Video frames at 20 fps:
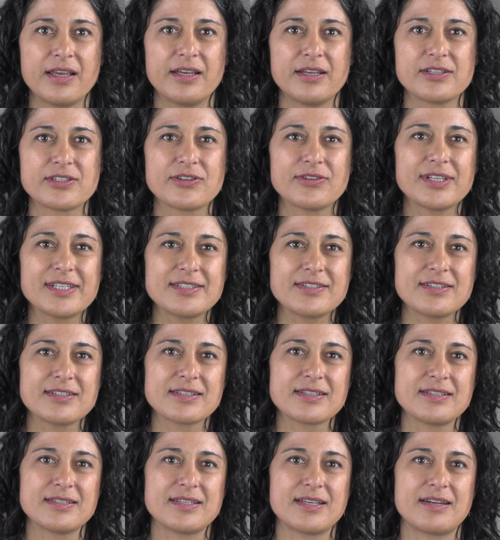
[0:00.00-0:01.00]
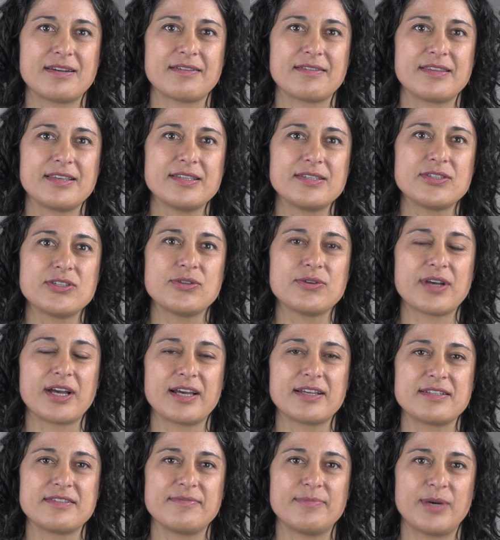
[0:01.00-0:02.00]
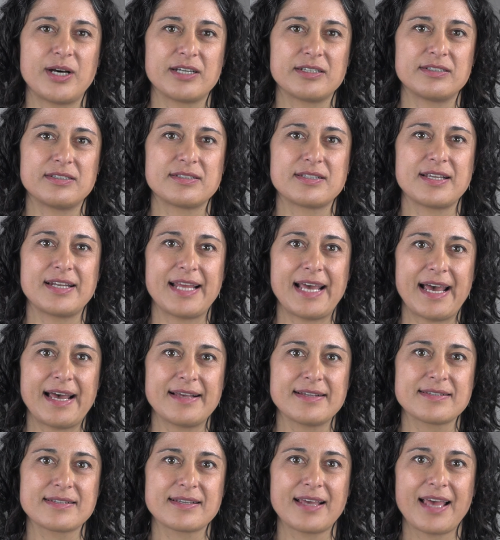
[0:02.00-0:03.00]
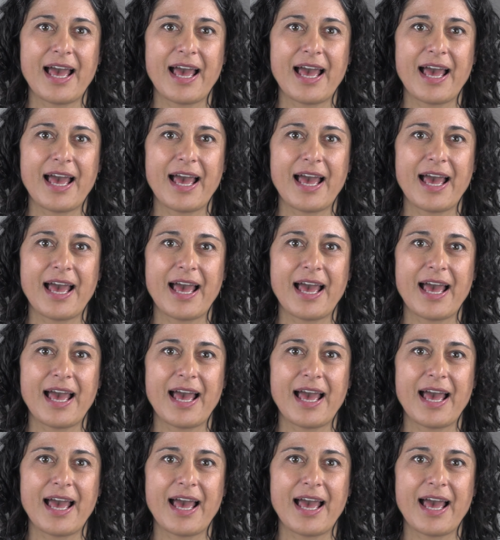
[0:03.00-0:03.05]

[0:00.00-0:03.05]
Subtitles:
So let's just consider these two kinds of models and ask,